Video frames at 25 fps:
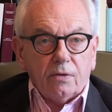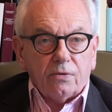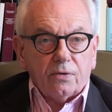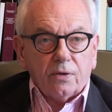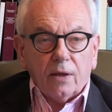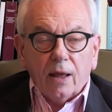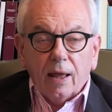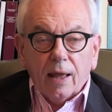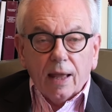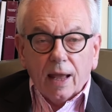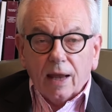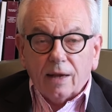
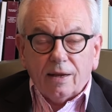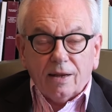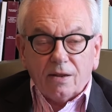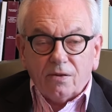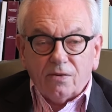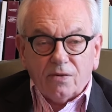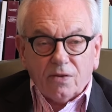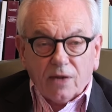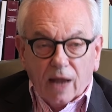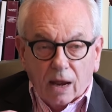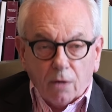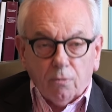
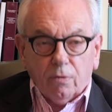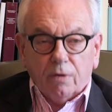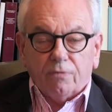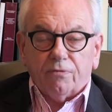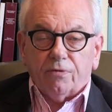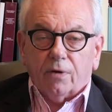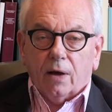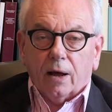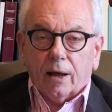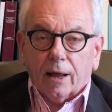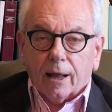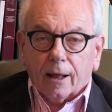is
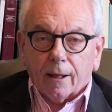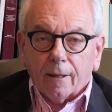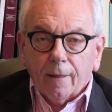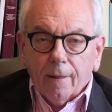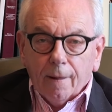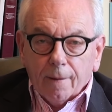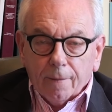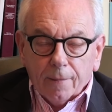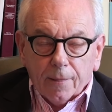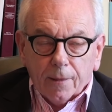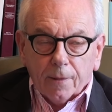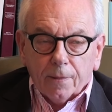terrifying
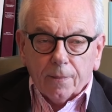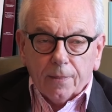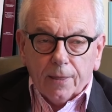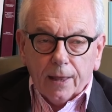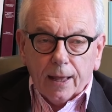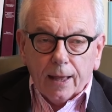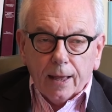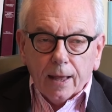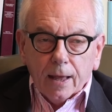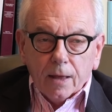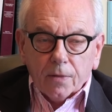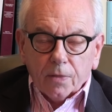that
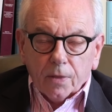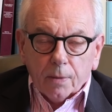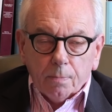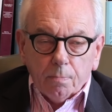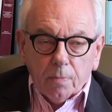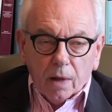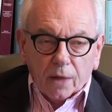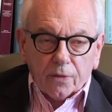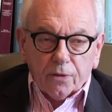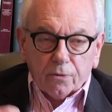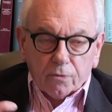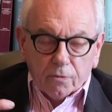the
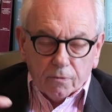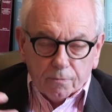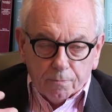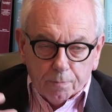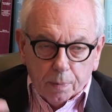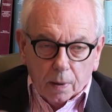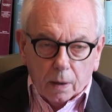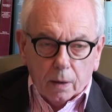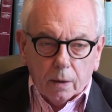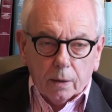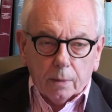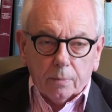mother of
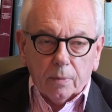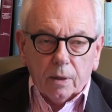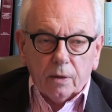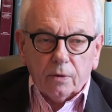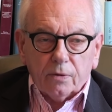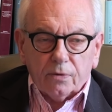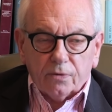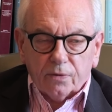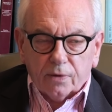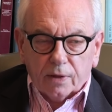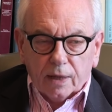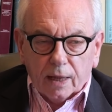
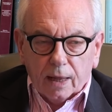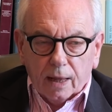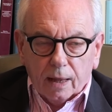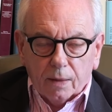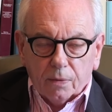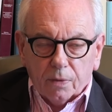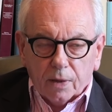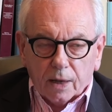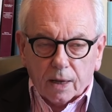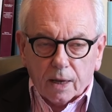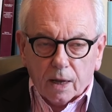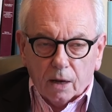parliaments,
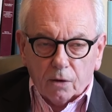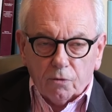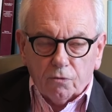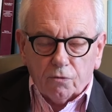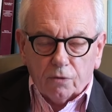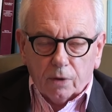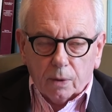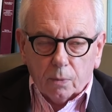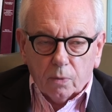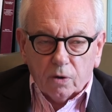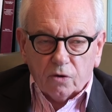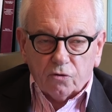the
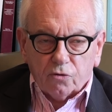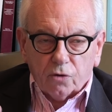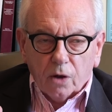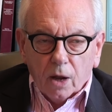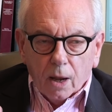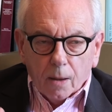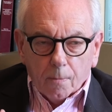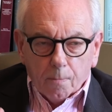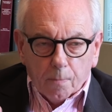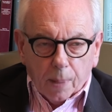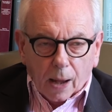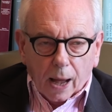country which
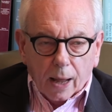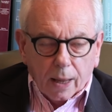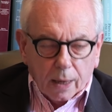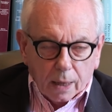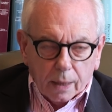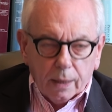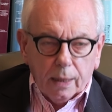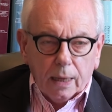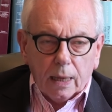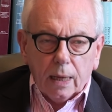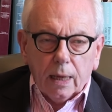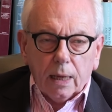
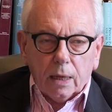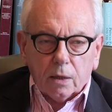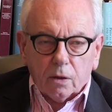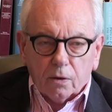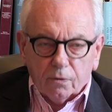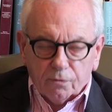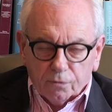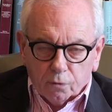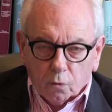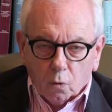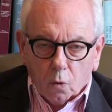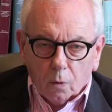pioneered
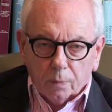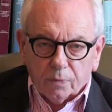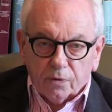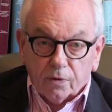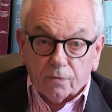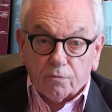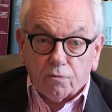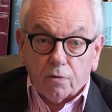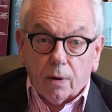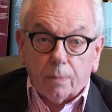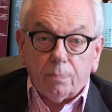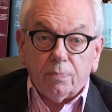the
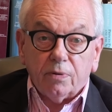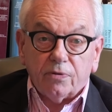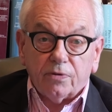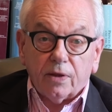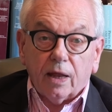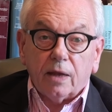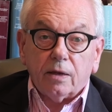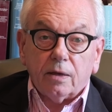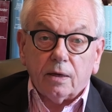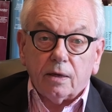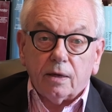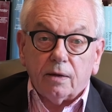forms of
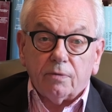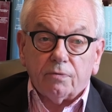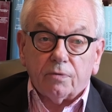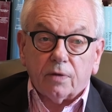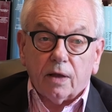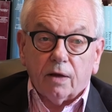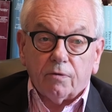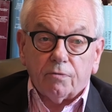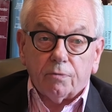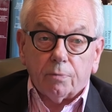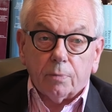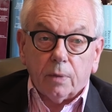representative
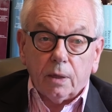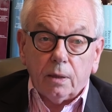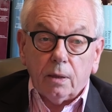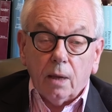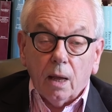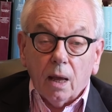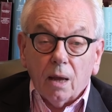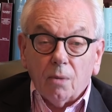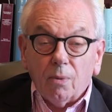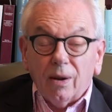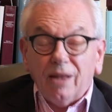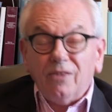government,
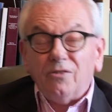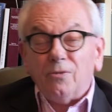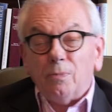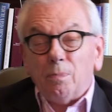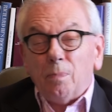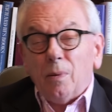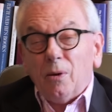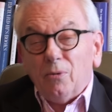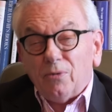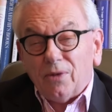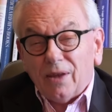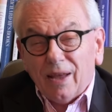well, I
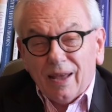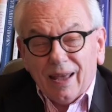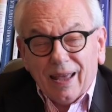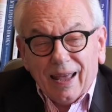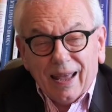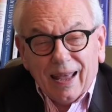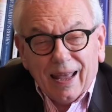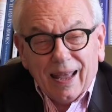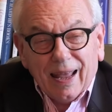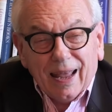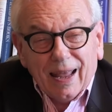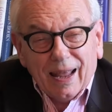suppose
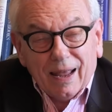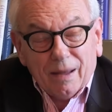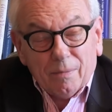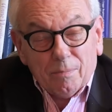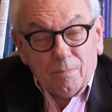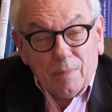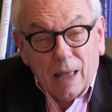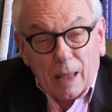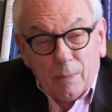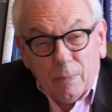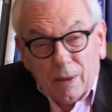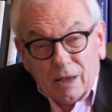
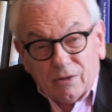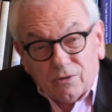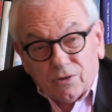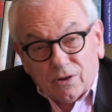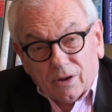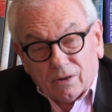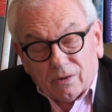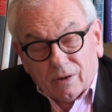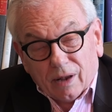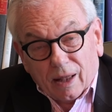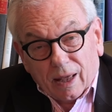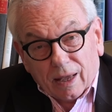maybe it's
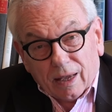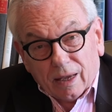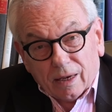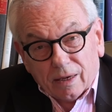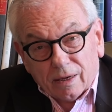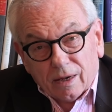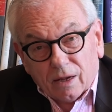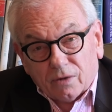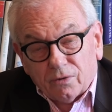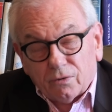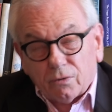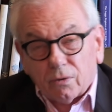just like
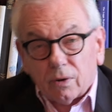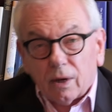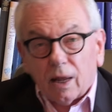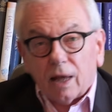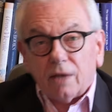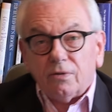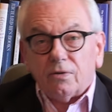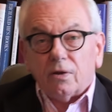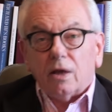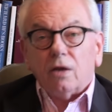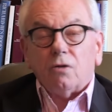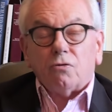
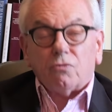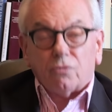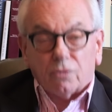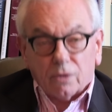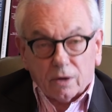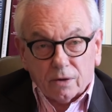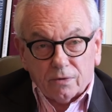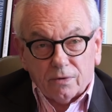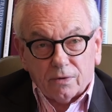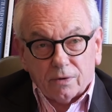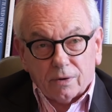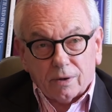
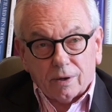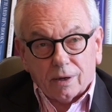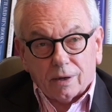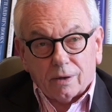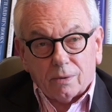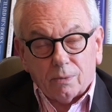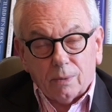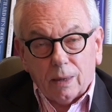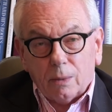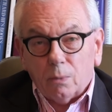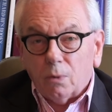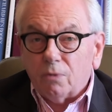industrialization, isn't
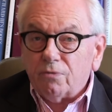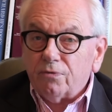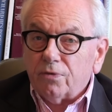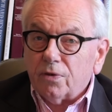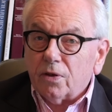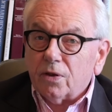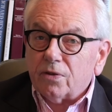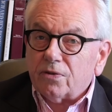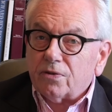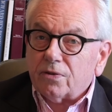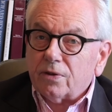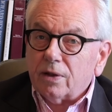it? We were
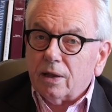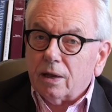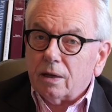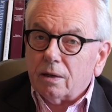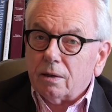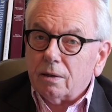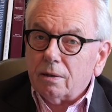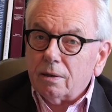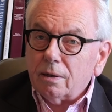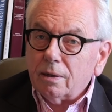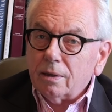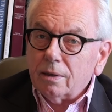first
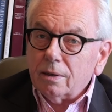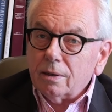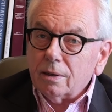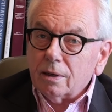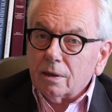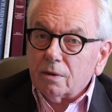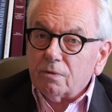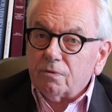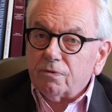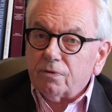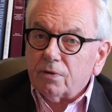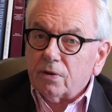in
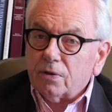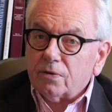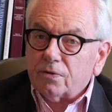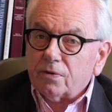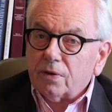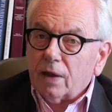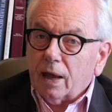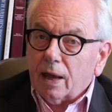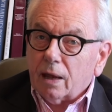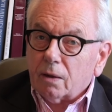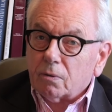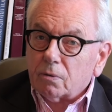and
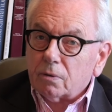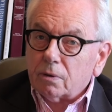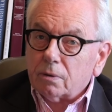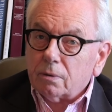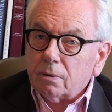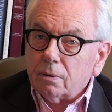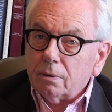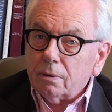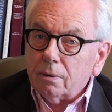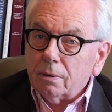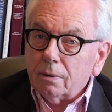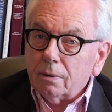first out.